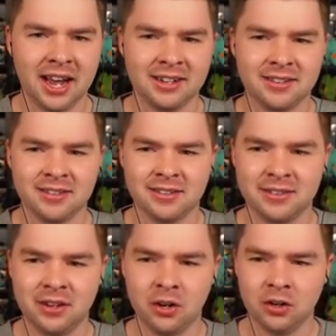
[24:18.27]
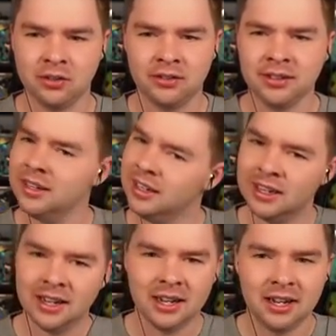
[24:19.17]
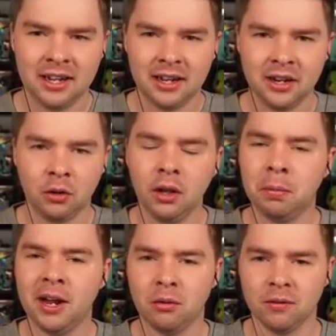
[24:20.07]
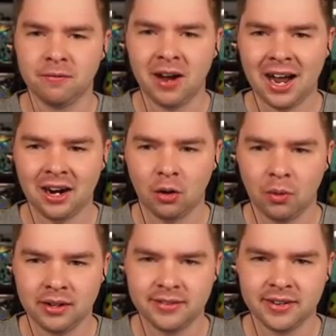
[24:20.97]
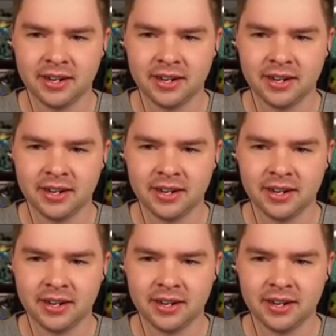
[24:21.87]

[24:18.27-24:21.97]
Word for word: that's you're you're really playing with fire once